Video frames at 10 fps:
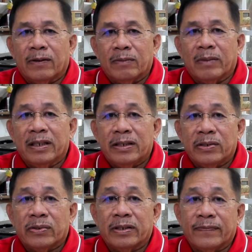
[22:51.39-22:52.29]
or
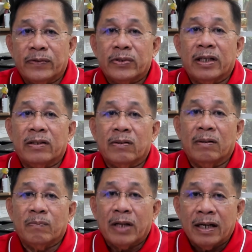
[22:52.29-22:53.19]
malicious refusal to
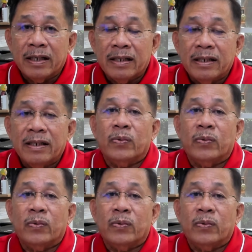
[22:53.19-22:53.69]
comply